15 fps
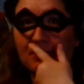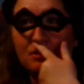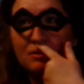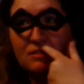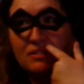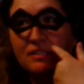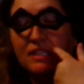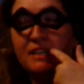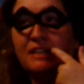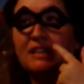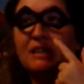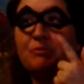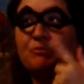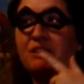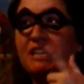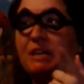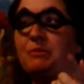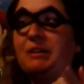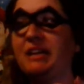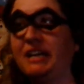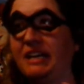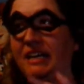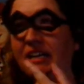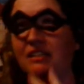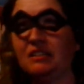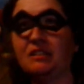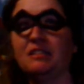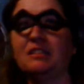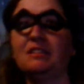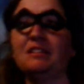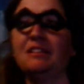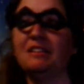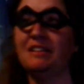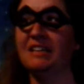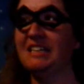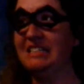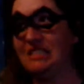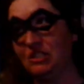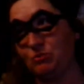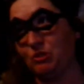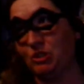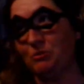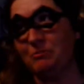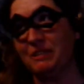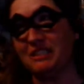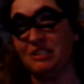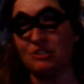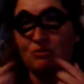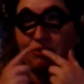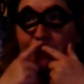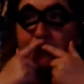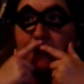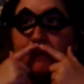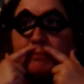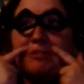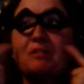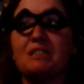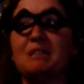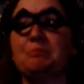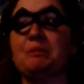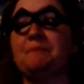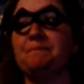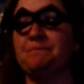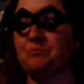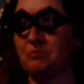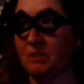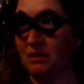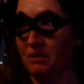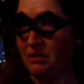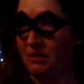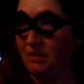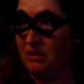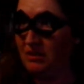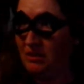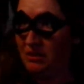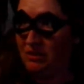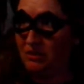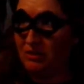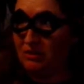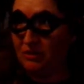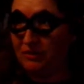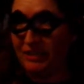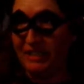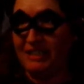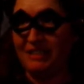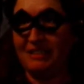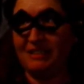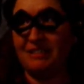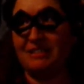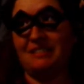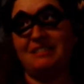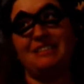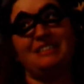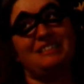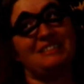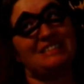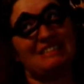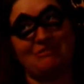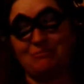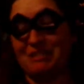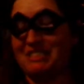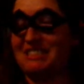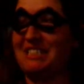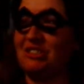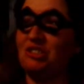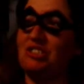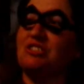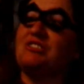That Henry Cavill had. It's his real upper lip. Okay, he doesn't have a mustache here to